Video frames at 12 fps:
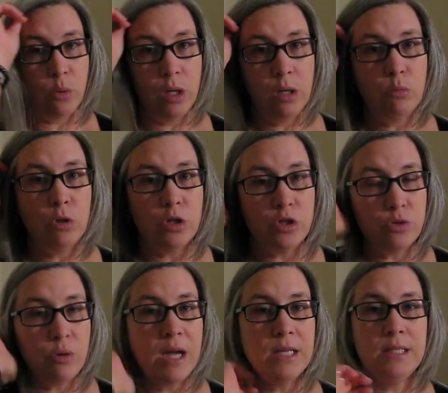it will
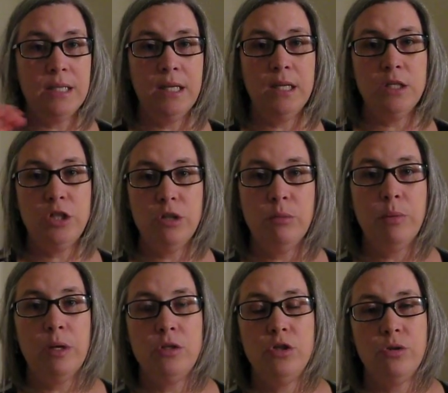address and get into your
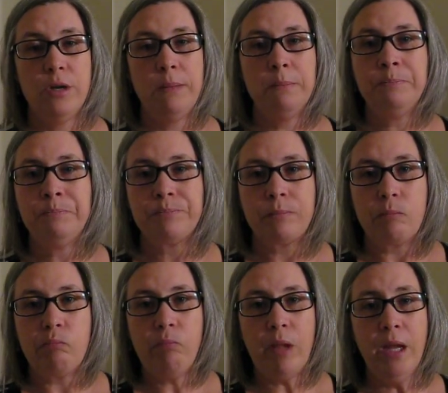bloodstream
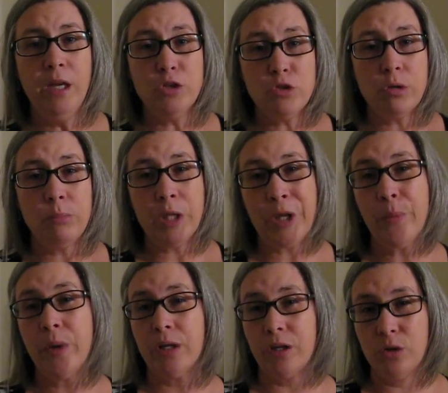extremely
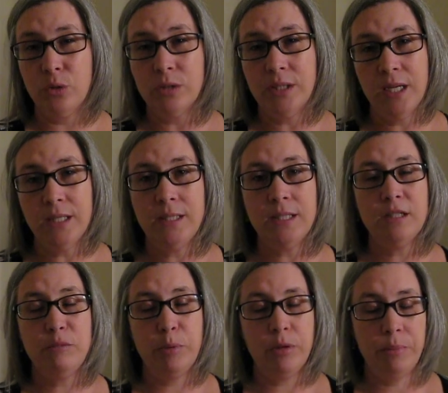quick. A cool test
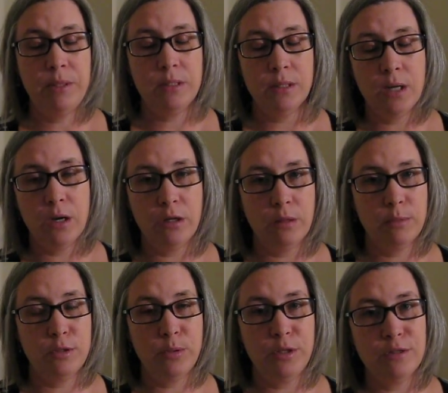is put a piece of garlic
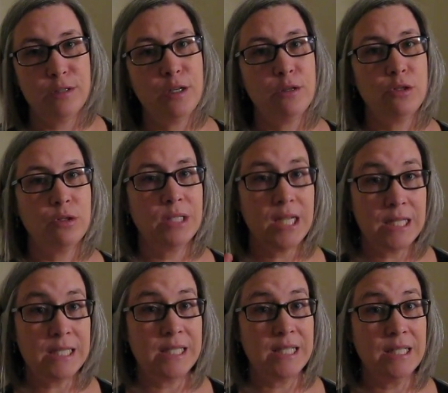between your toes. You'll
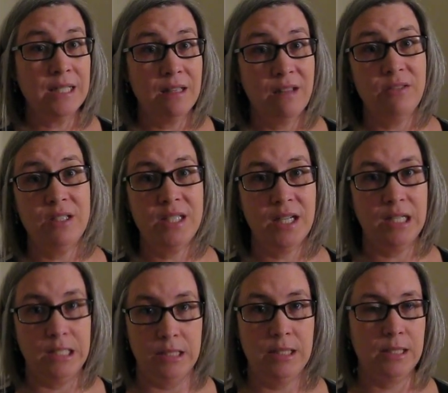taste it in 11
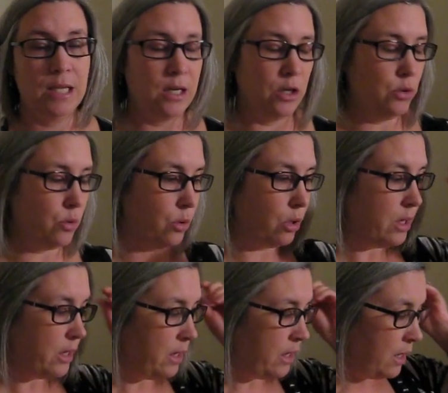seconds. It's kind of cool.
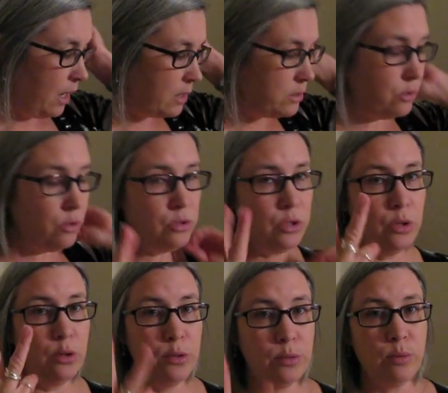So those are
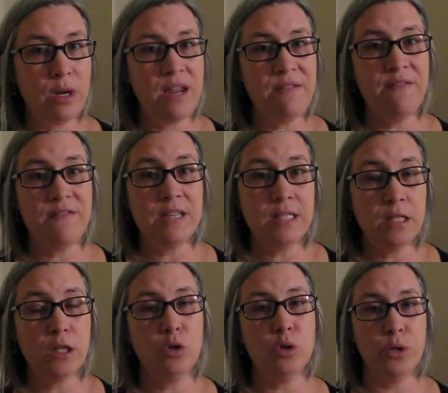the 3
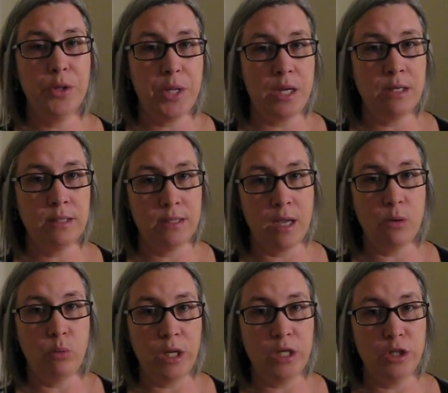physical things that
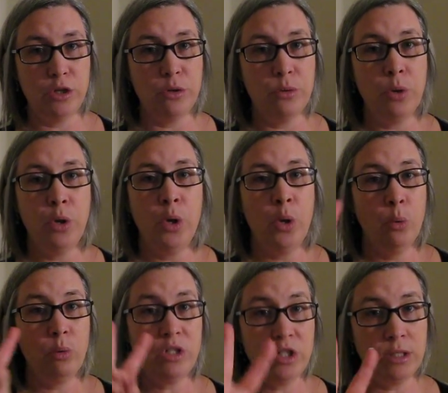we do
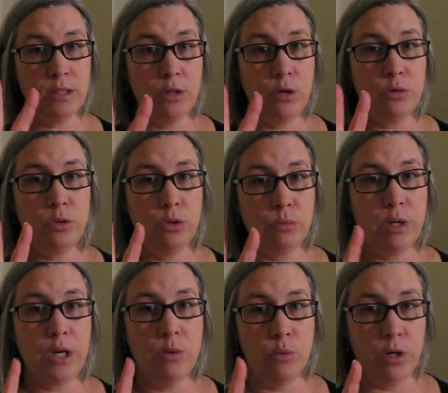with just those
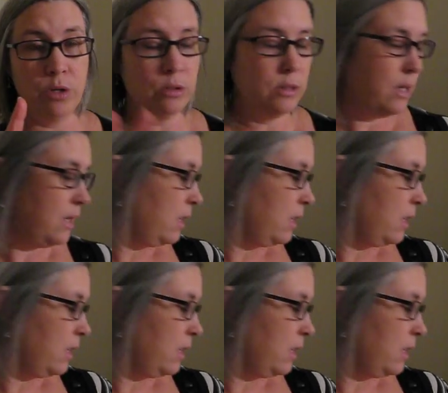3 oils.